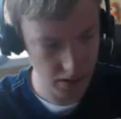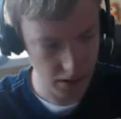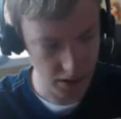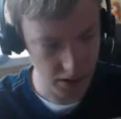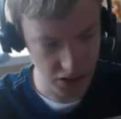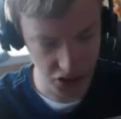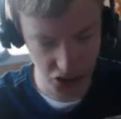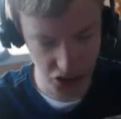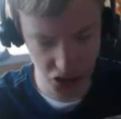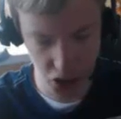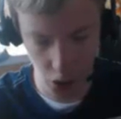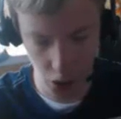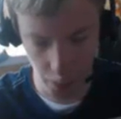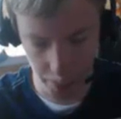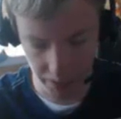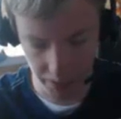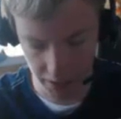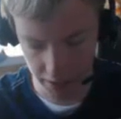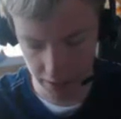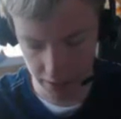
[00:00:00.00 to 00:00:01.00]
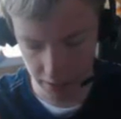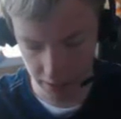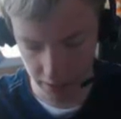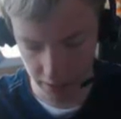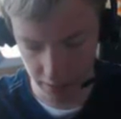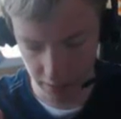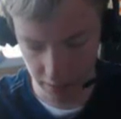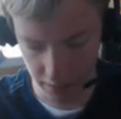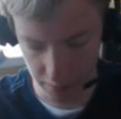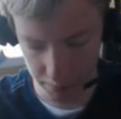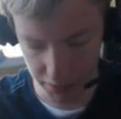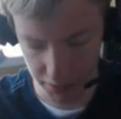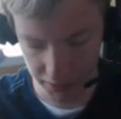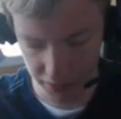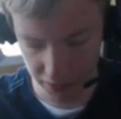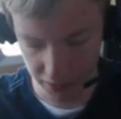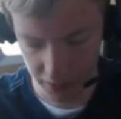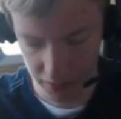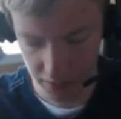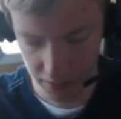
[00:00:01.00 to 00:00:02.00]
There's a top in the
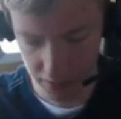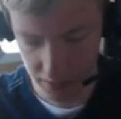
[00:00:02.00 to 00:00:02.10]
picture.